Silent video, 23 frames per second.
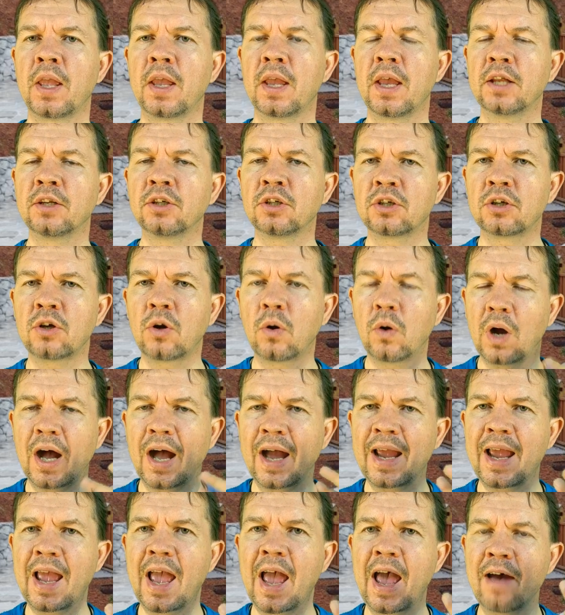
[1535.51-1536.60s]
And so
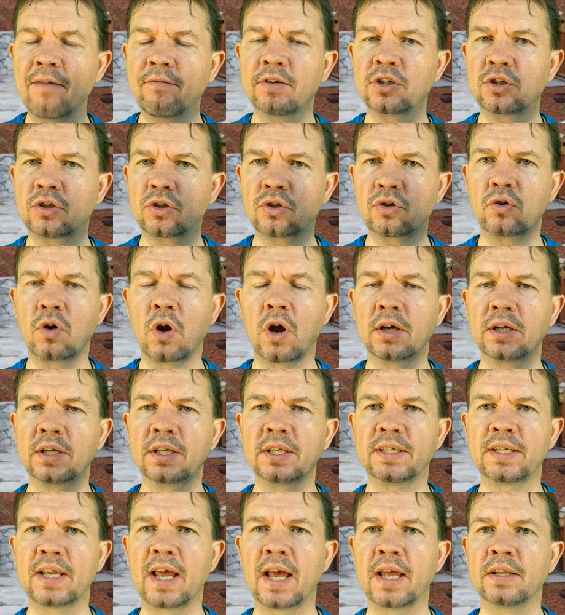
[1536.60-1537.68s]
I have a strong
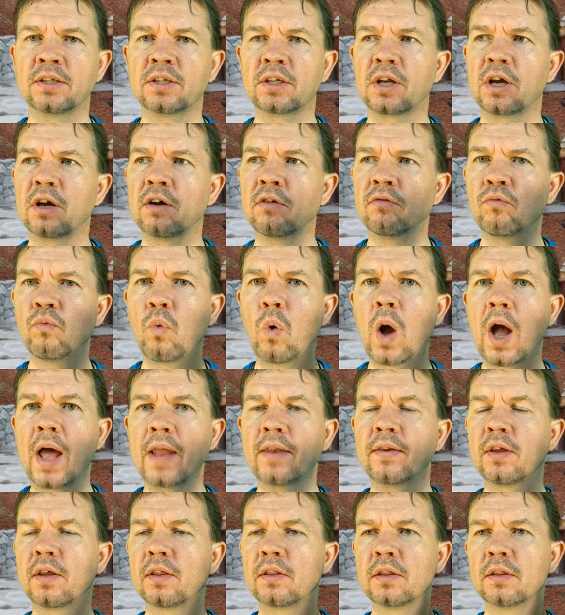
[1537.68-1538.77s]
sense of
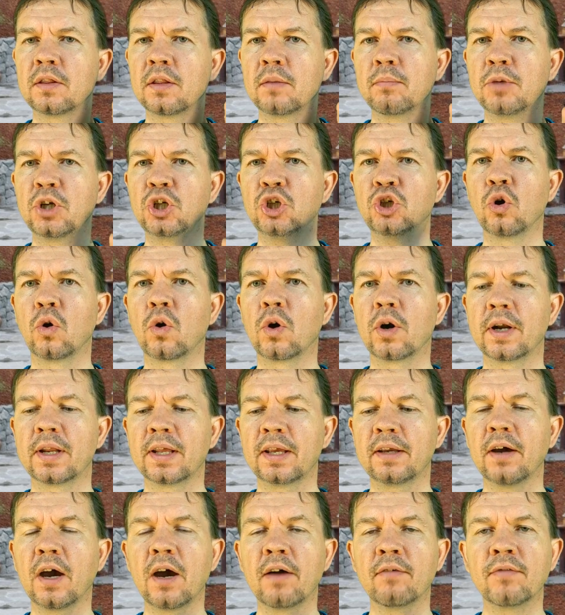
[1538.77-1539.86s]
what the
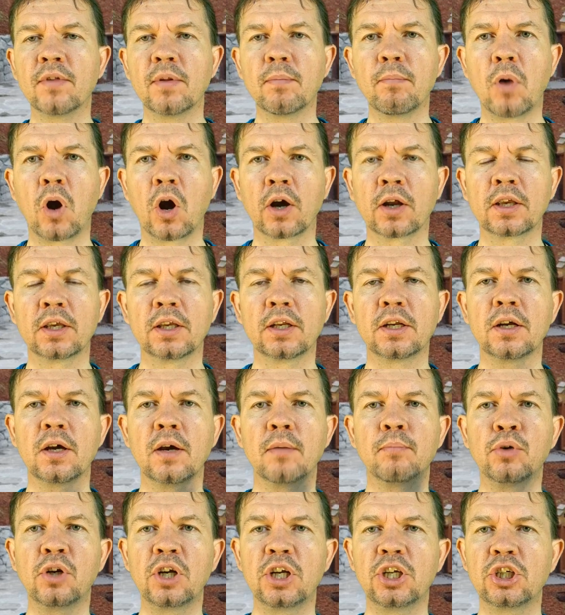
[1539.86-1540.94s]
majority of the market
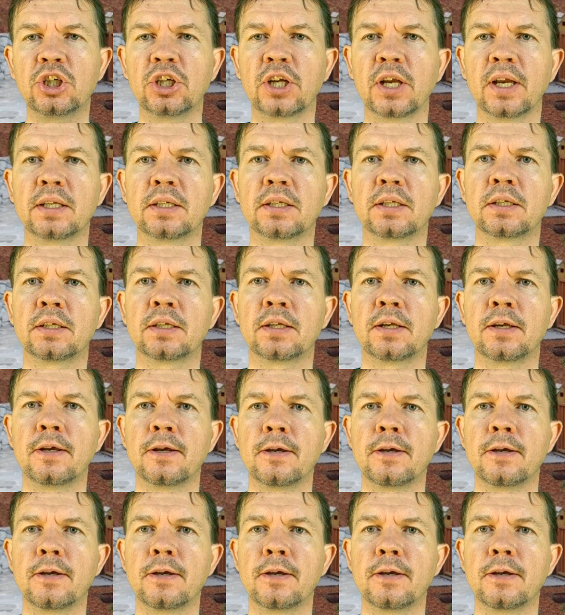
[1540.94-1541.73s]
appreciates.